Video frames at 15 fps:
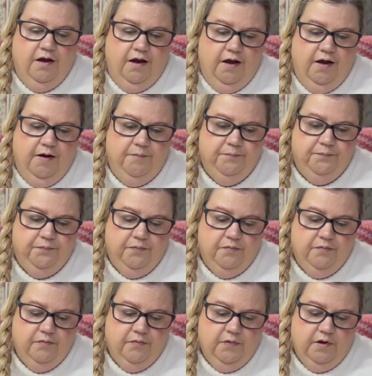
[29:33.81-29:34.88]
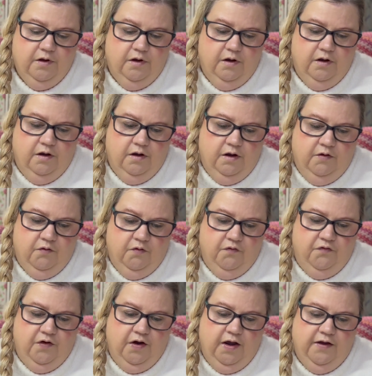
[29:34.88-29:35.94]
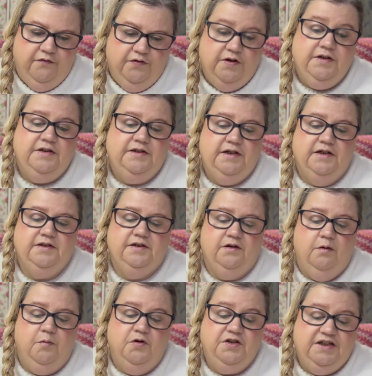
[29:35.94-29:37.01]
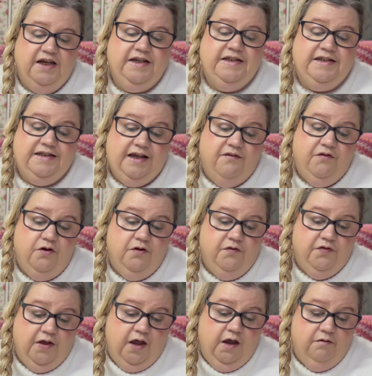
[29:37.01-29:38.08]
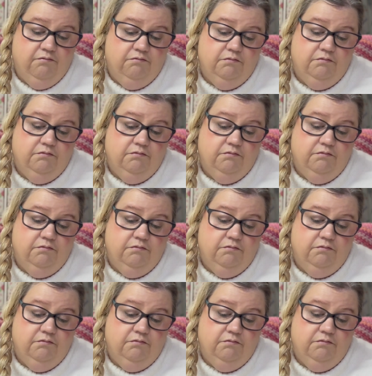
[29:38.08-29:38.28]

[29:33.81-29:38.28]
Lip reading: I've got 5 and 6, so I'm on day 7 of that.